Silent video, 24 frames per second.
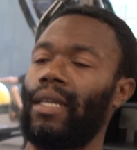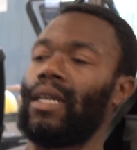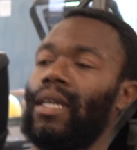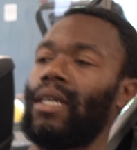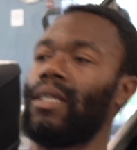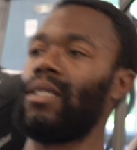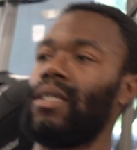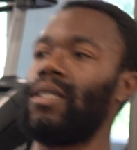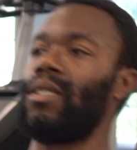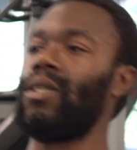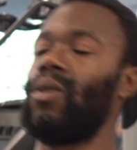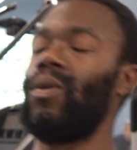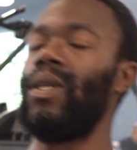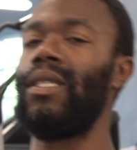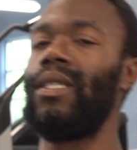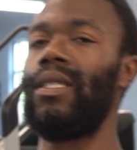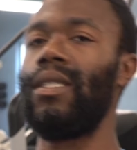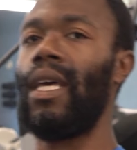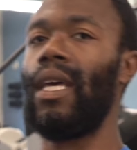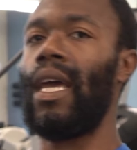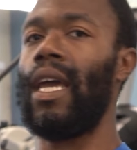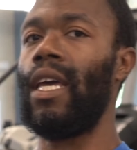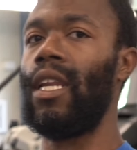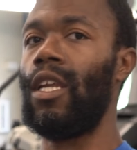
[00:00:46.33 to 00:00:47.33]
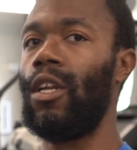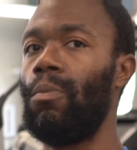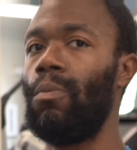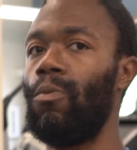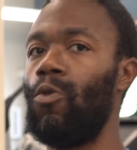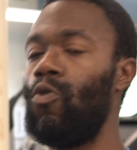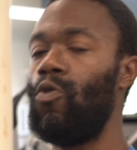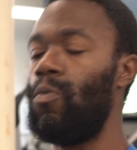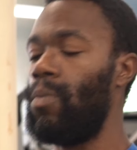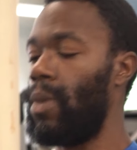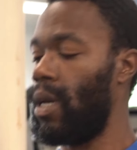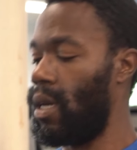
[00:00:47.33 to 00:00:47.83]
this. So this is the end of the
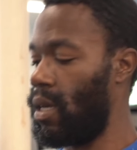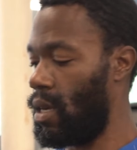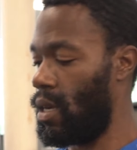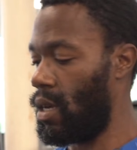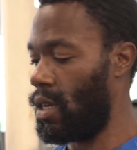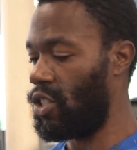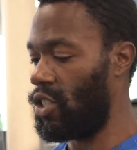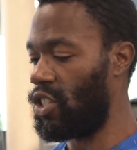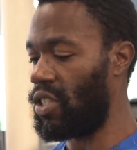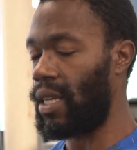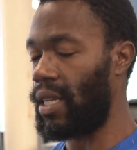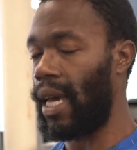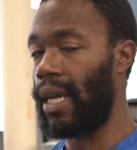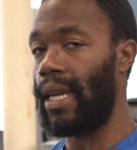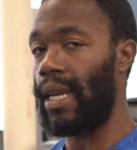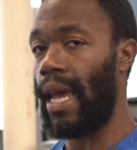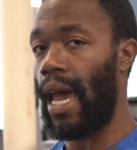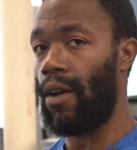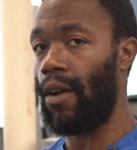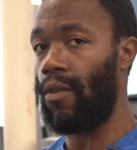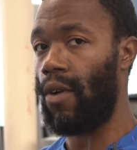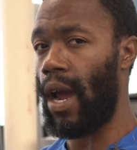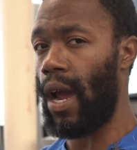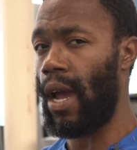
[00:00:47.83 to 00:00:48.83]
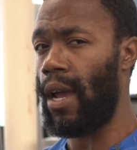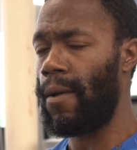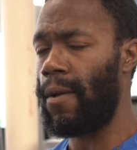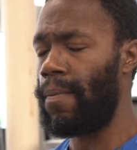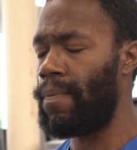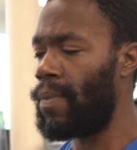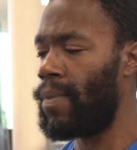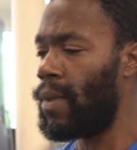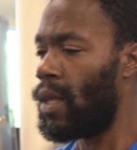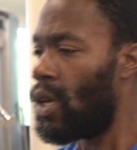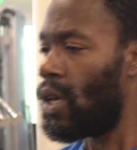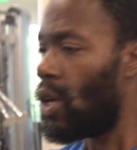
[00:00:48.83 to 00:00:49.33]
movement, just like that, right?
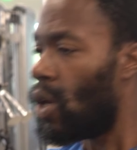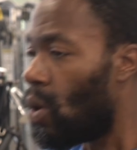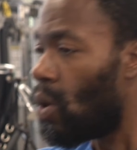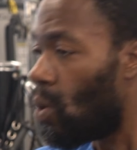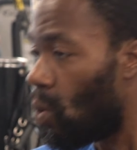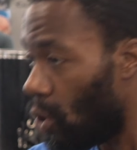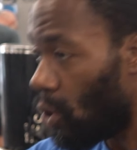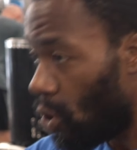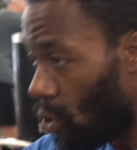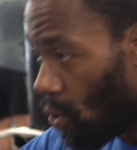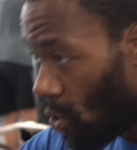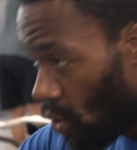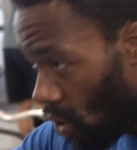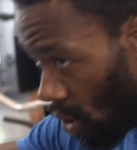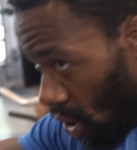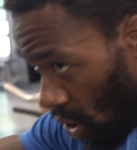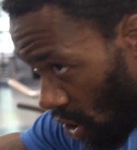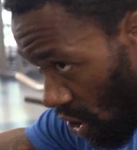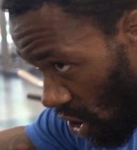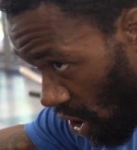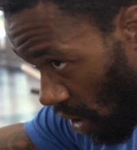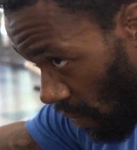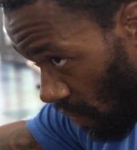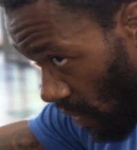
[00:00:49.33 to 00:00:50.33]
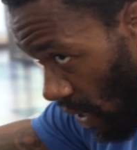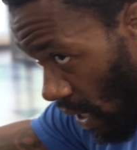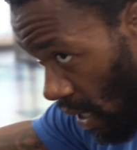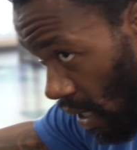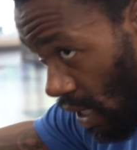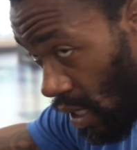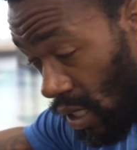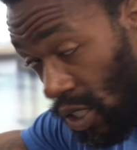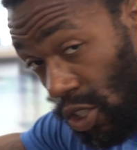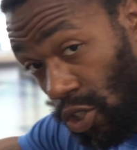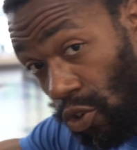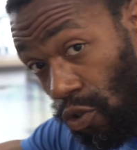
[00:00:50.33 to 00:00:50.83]
When you shift in,
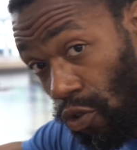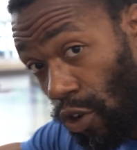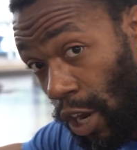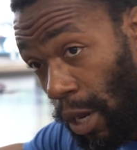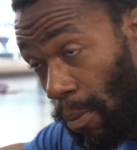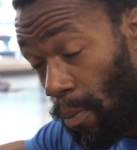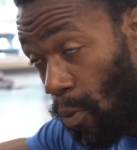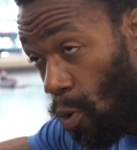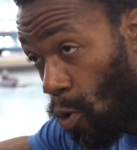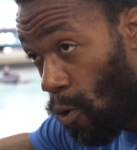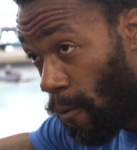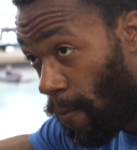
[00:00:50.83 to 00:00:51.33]
this is create more